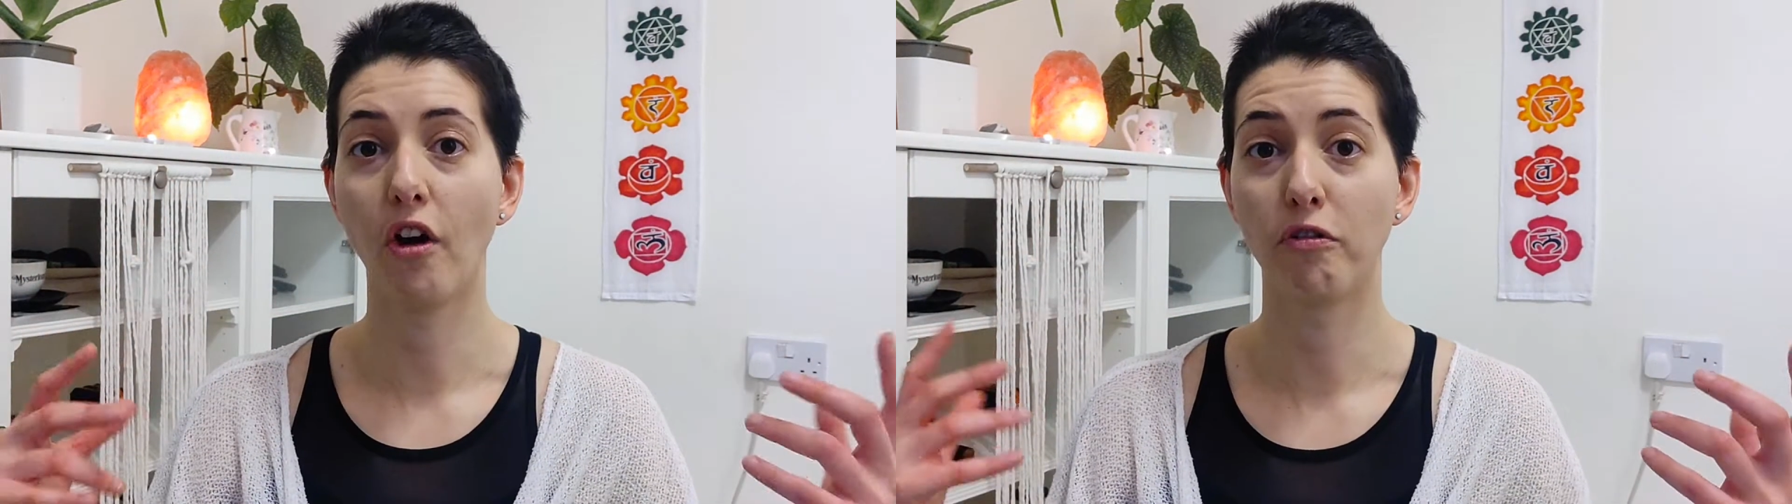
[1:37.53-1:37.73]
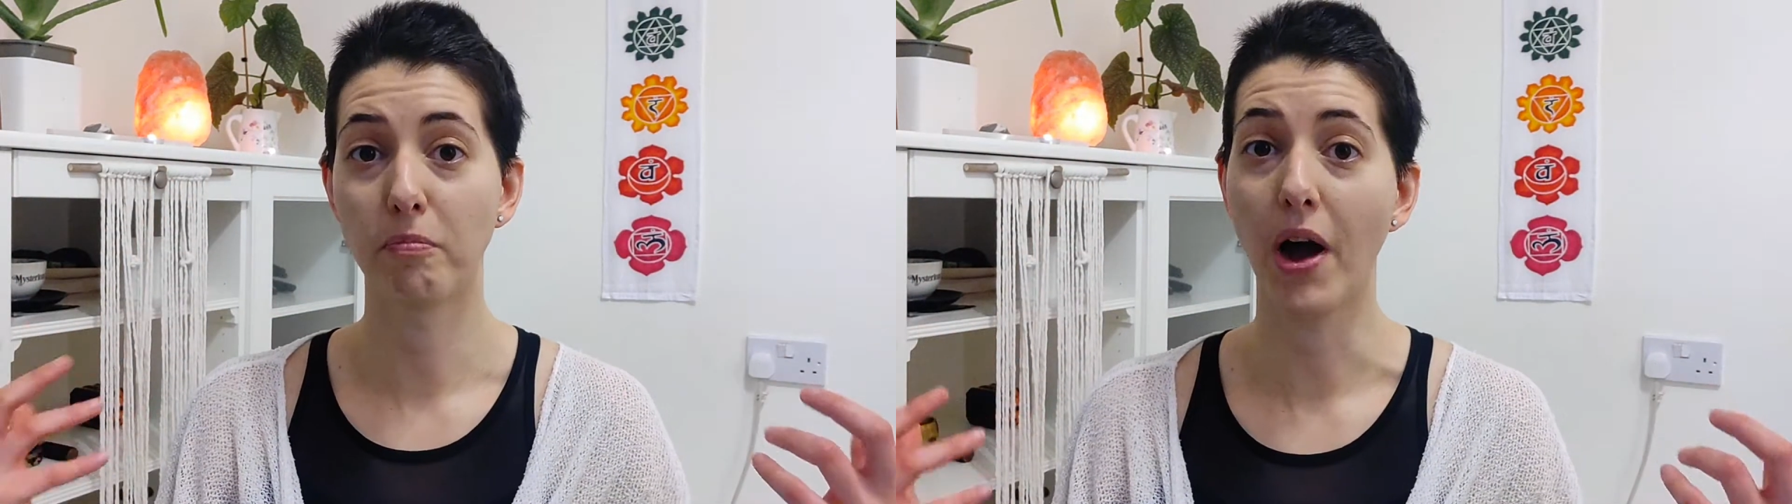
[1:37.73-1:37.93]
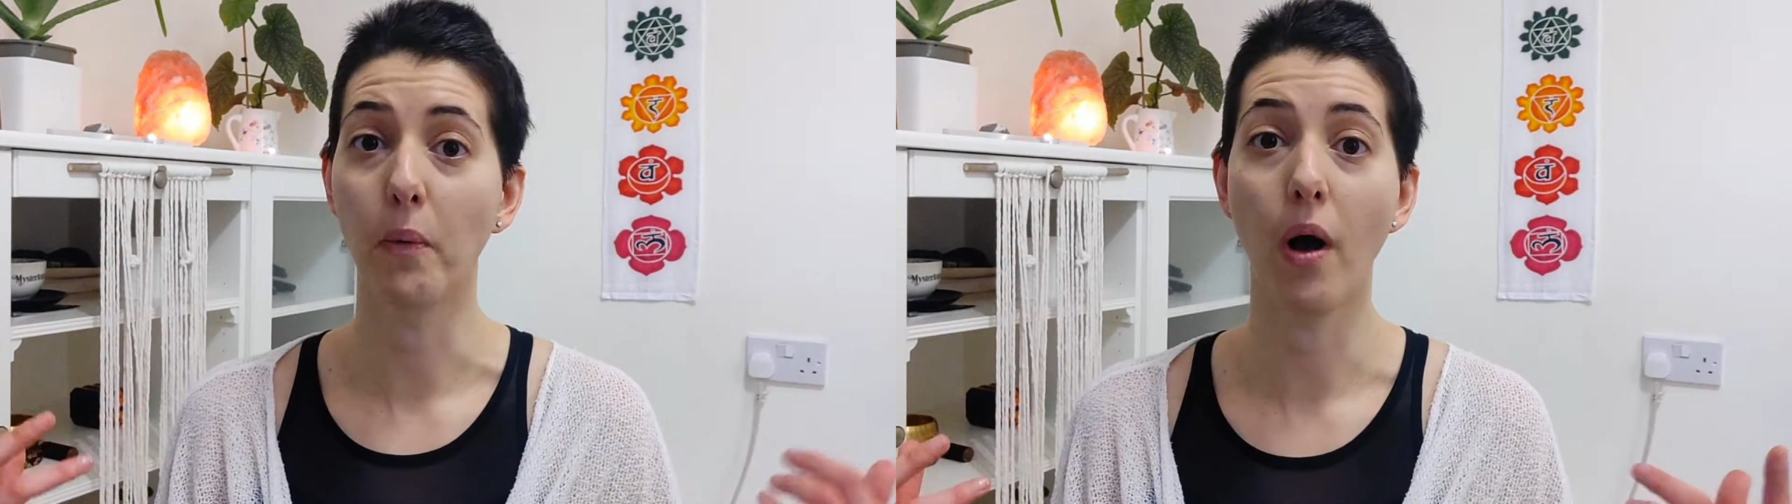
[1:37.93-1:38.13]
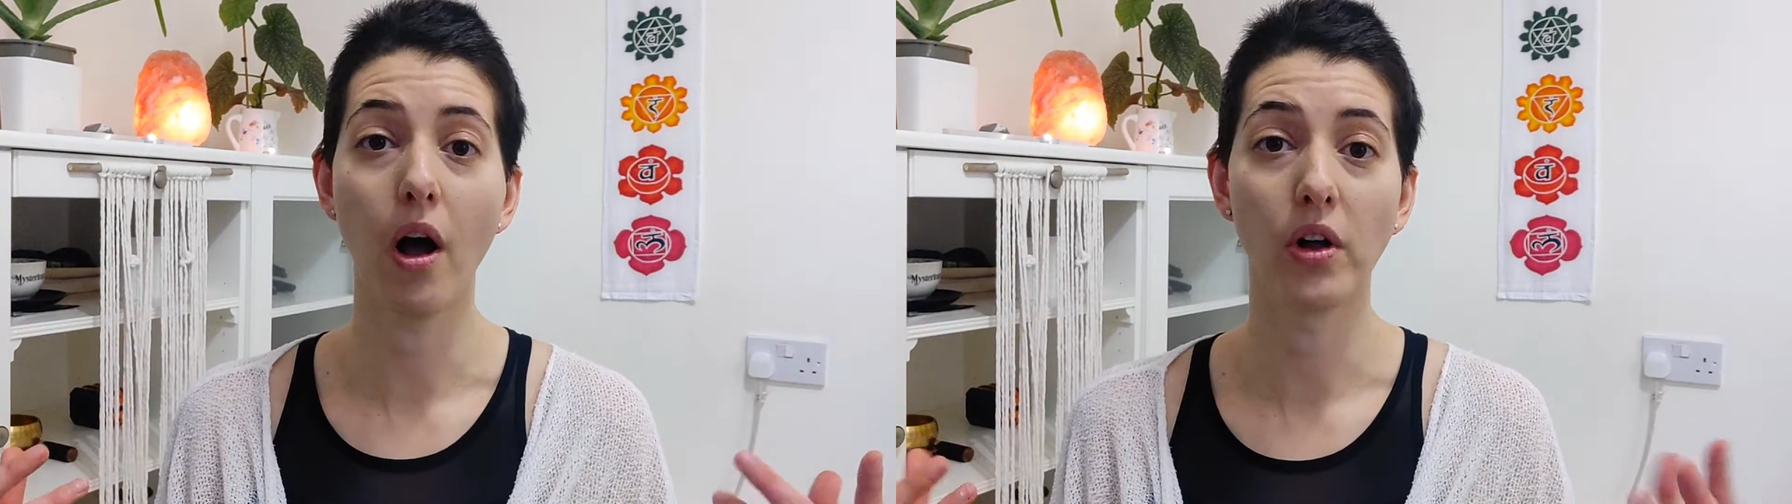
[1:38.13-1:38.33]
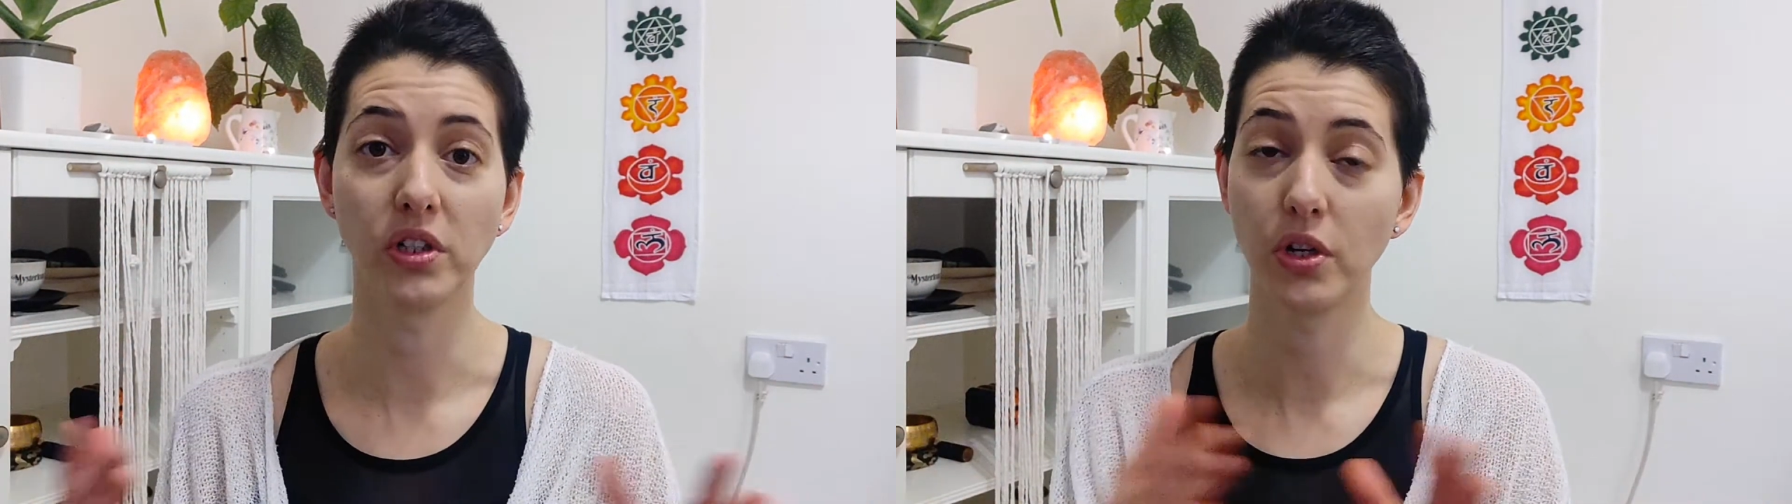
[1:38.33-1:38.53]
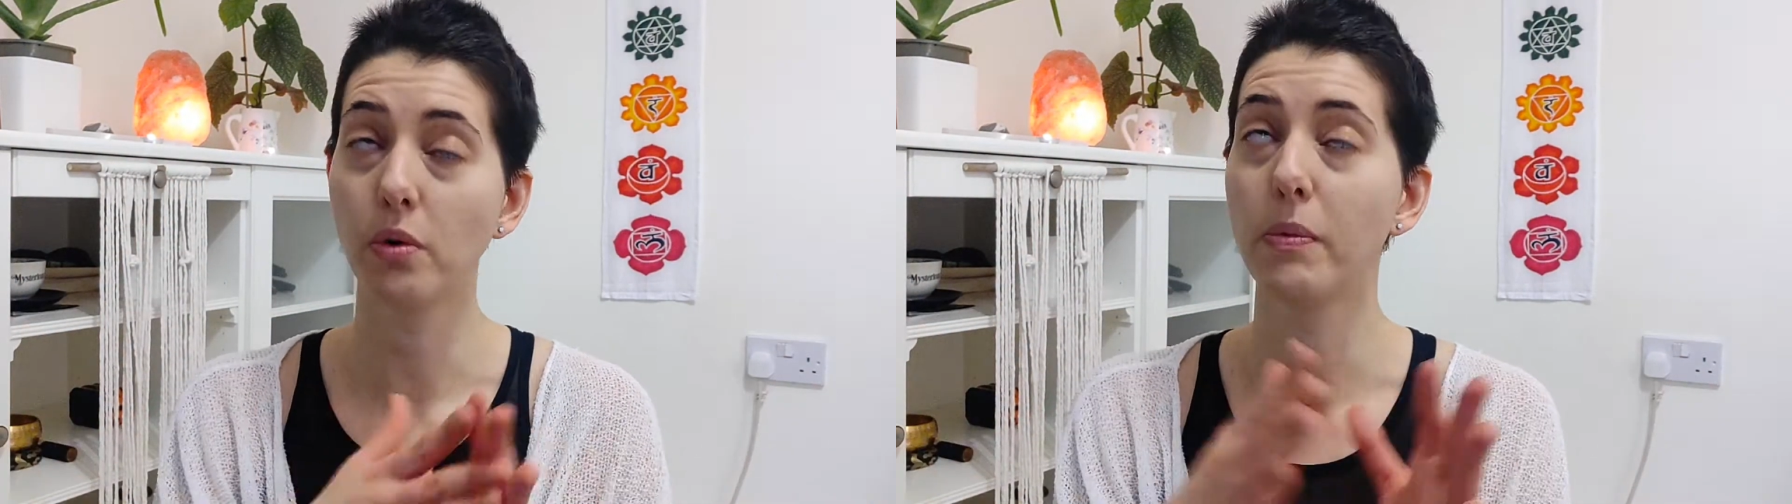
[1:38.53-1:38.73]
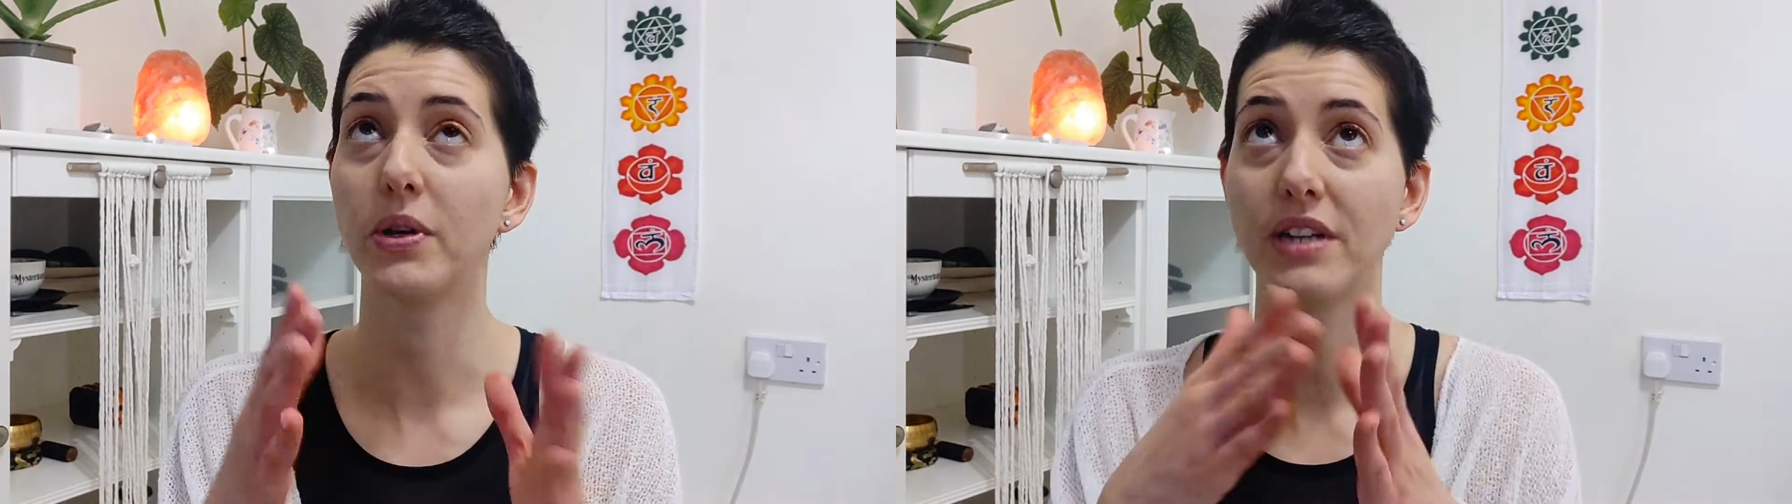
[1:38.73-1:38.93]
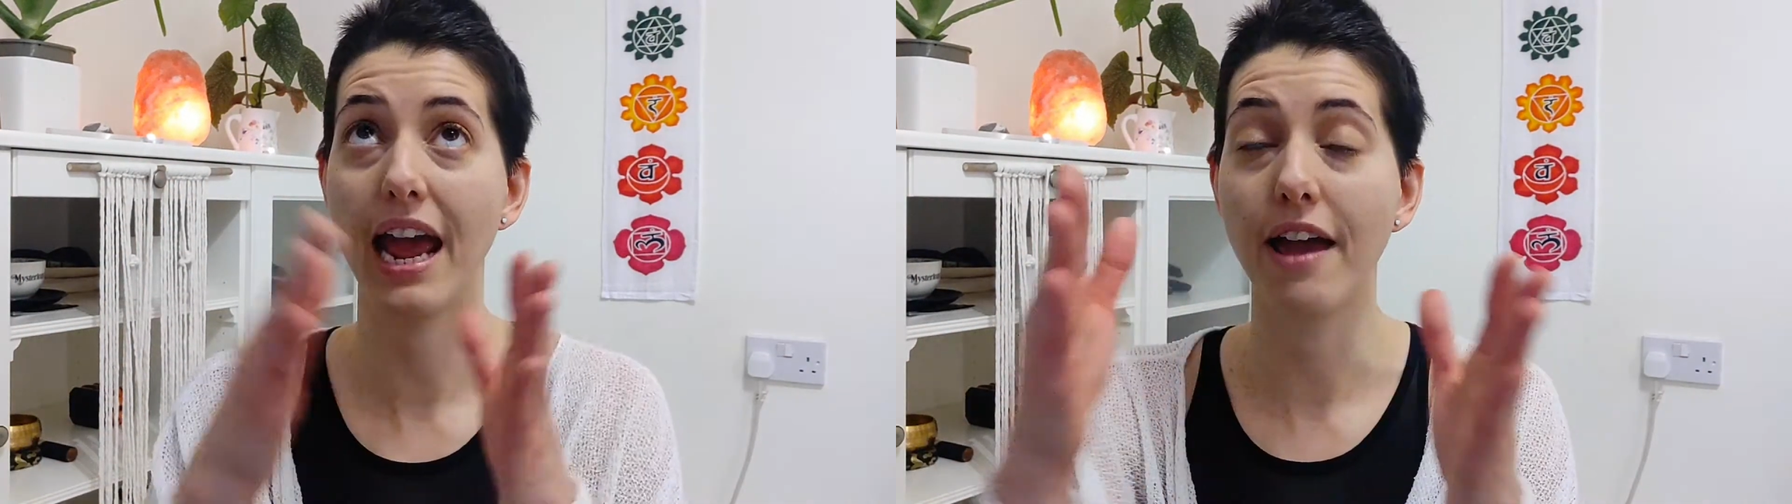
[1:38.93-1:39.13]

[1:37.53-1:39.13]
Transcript: of my world in almost